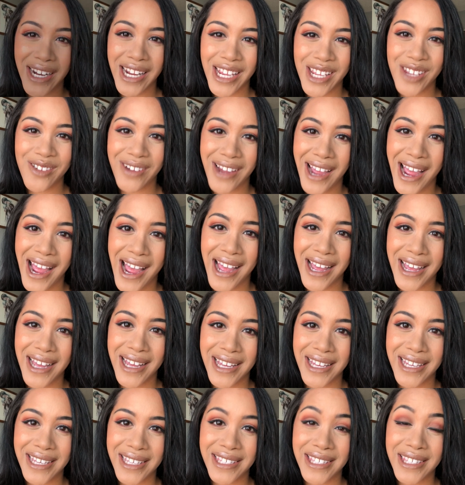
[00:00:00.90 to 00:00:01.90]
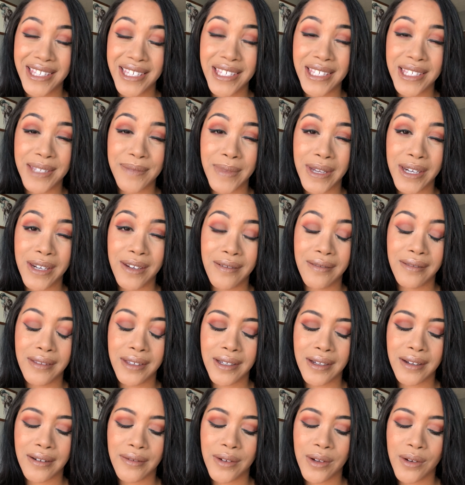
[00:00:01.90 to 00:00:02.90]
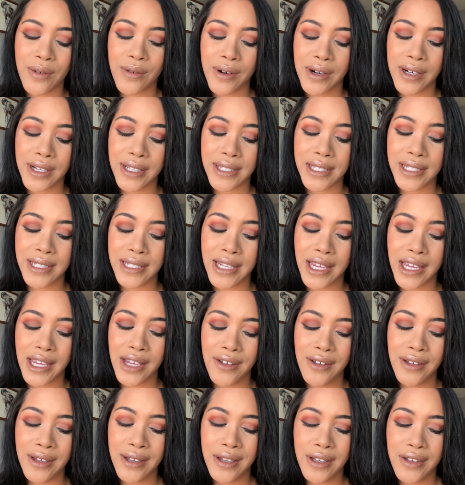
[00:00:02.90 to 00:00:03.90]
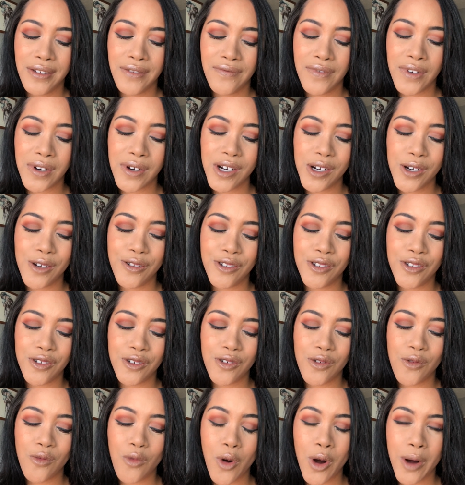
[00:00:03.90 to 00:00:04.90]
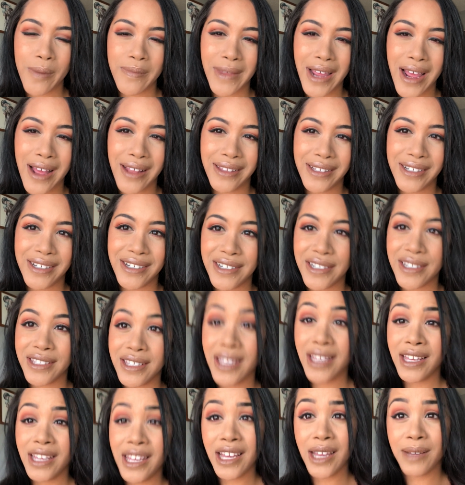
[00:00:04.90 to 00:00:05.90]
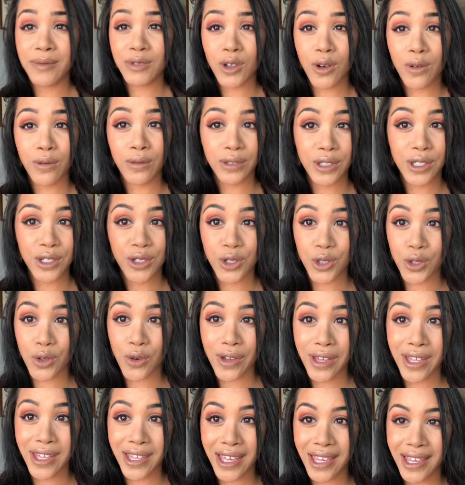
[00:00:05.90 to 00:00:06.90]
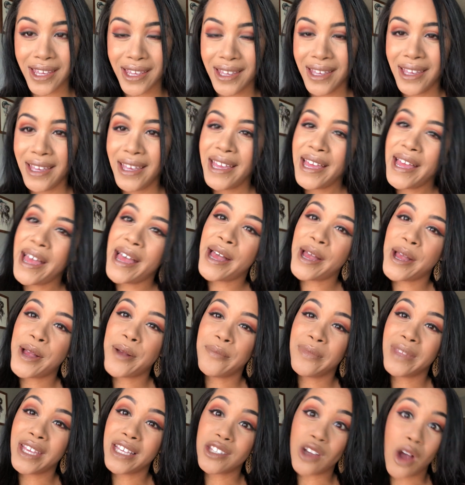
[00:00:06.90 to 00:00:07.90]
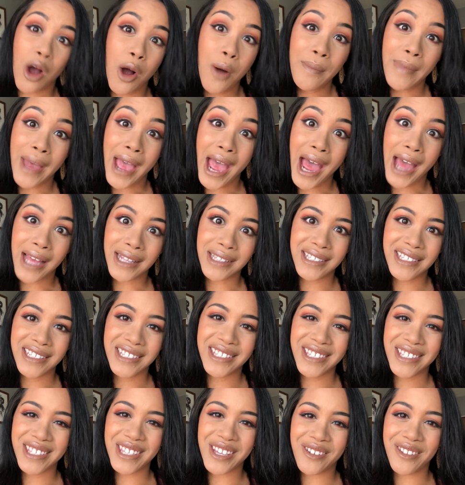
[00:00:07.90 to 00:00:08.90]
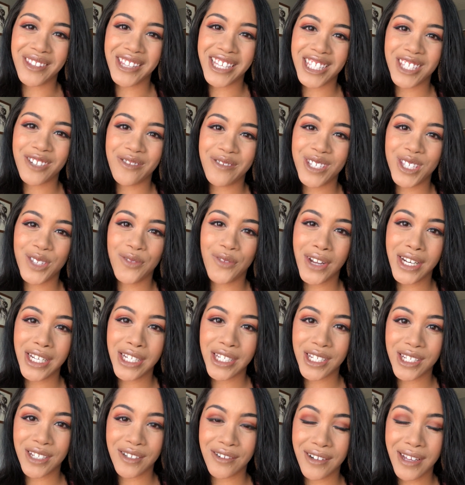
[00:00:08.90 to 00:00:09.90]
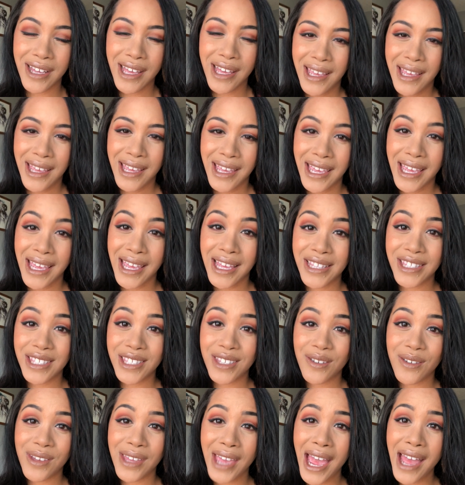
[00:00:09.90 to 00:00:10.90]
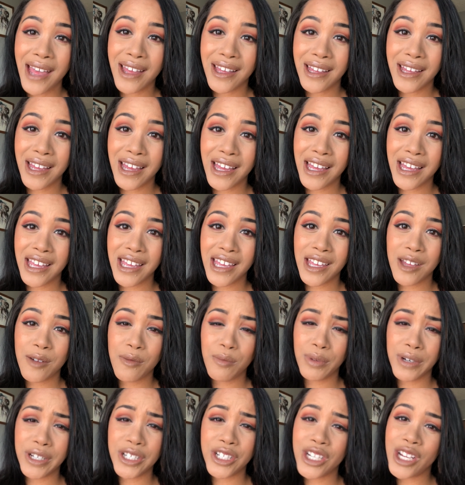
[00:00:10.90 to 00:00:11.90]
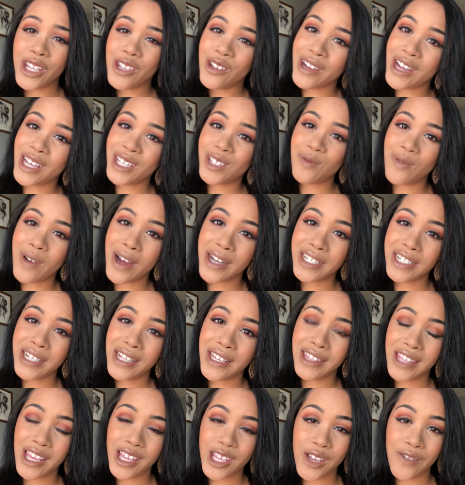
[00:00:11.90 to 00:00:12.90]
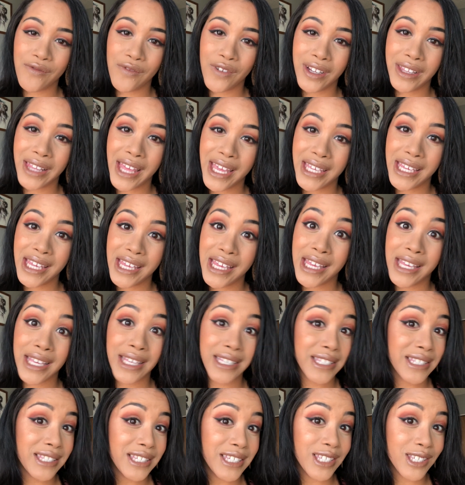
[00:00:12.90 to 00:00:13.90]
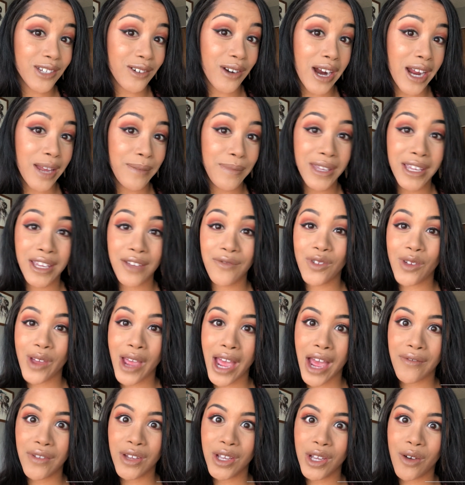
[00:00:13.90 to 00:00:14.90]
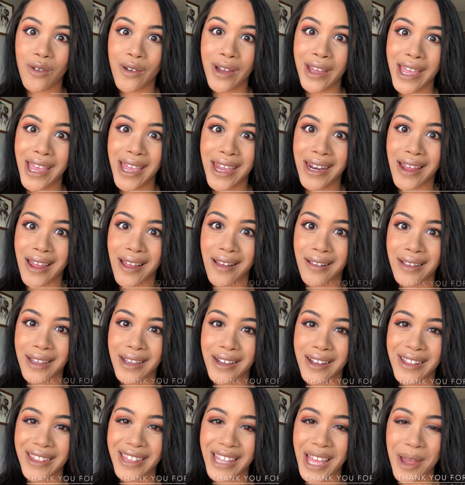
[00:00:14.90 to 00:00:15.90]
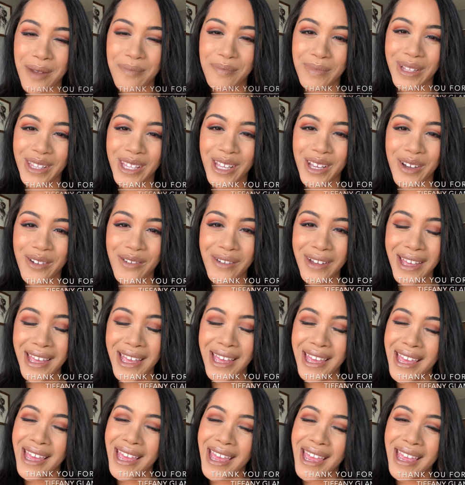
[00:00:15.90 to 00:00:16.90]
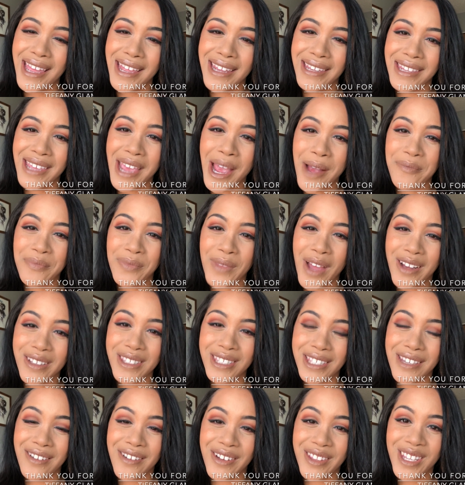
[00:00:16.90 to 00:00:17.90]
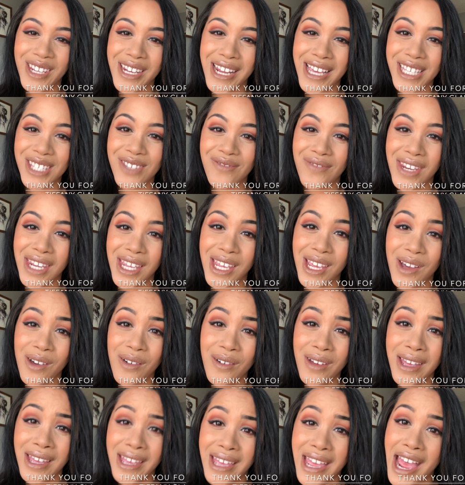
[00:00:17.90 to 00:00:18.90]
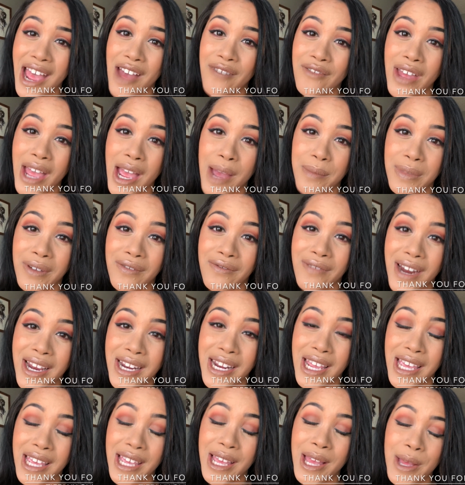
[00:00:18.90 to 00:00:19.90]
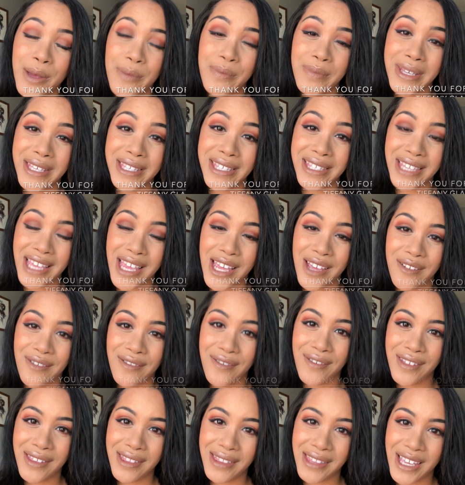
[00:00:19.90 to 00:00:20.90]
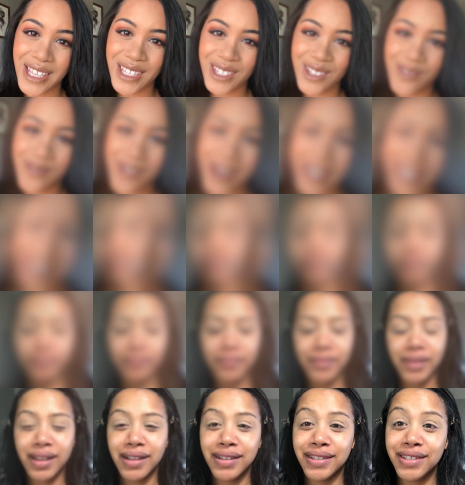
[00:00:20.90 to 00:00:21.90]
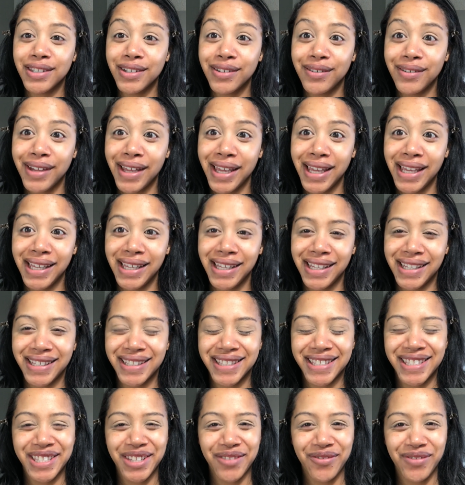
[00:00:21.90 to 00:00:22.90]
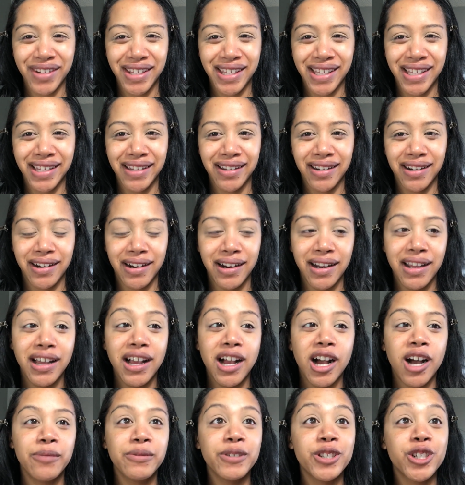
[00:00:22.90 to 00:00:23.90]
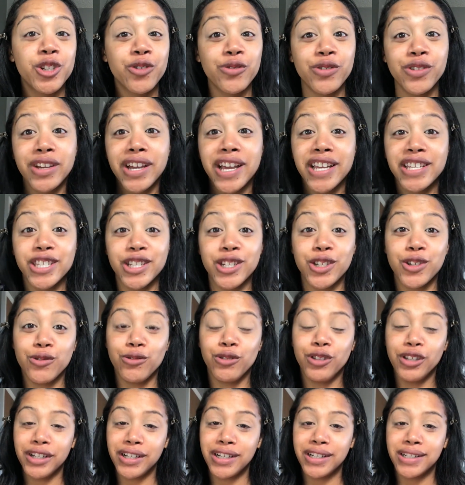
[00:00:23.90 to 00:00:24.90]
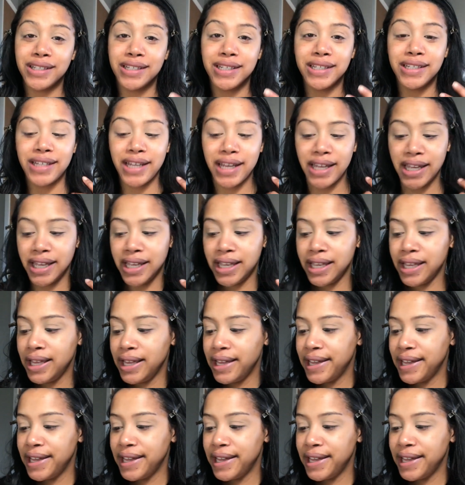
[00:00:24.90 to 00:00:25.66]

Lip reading: you guys. This is my new look I recorded today. Very neutral, warm colors. Totally enjoying it. It's all matte, so that's always fun too. And so yeah, I appreciate you guys watching. Thank you for liking, subscribing. If you haven't, go ahead and click on that below. And yeah, I'll see you on the next video. Have a happy Friday. Be safe. Thanks for watching. So hey, it's Tiffany here. I'll be showing you guys a new look today.